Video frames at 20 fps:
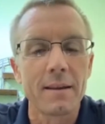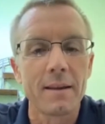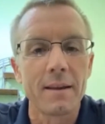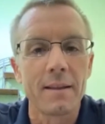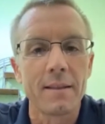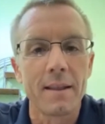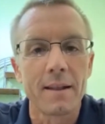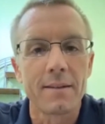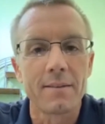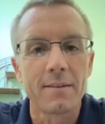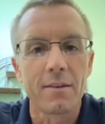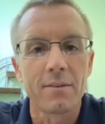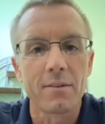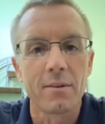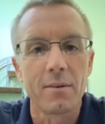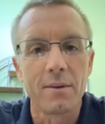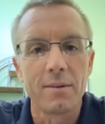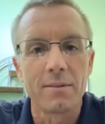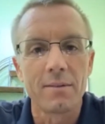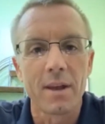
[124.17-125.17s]
And that's
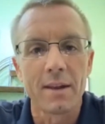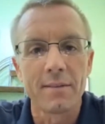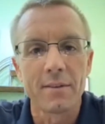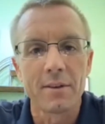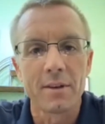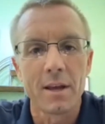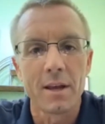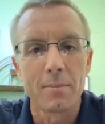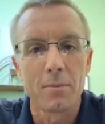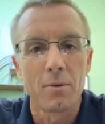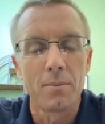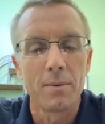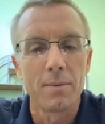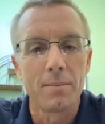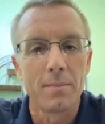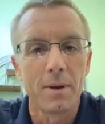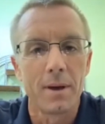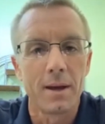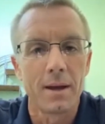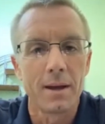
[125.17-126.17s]
also, it's kind of a double
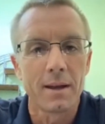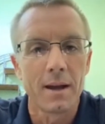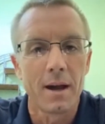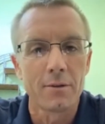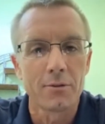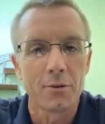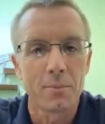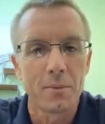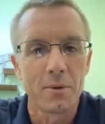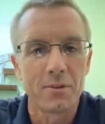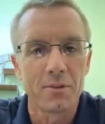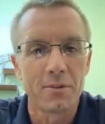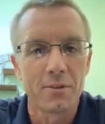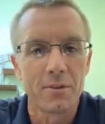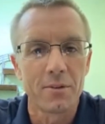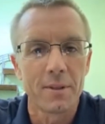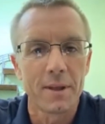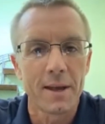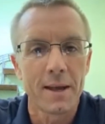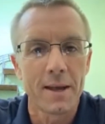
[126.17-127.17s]
uh, contribution
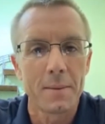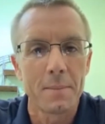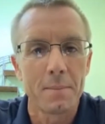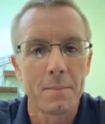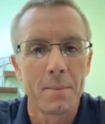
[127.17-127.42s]
to that.